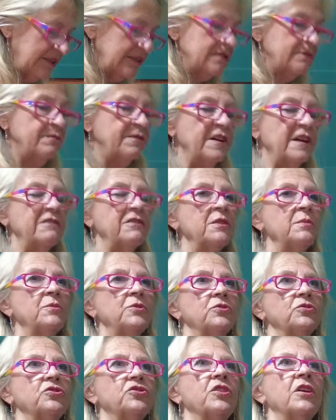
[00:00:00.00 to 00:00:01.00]
is very
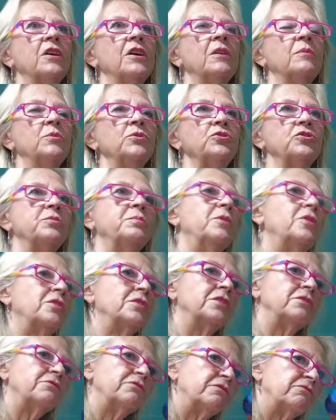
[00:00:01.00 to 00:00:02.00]
much more
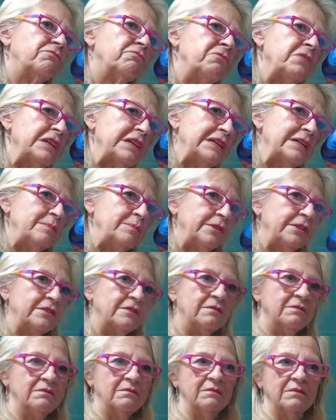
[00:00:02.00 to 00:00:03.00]
your
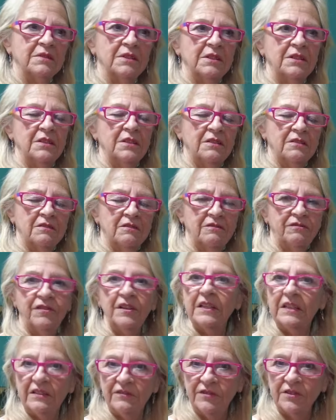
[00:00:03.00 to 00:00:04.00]
Arabian
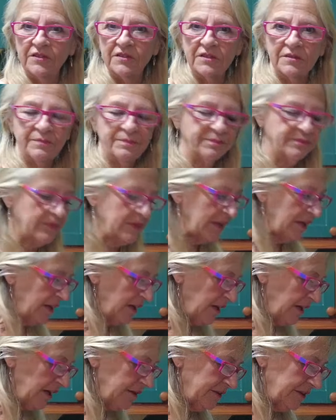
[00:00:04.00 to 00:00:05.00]
flavours.
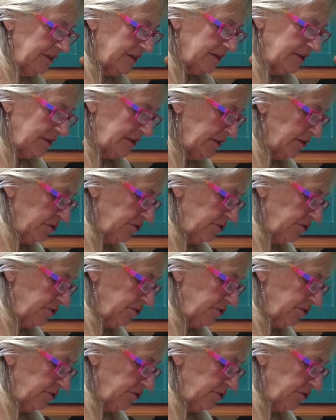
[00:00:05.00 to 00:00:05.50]
This is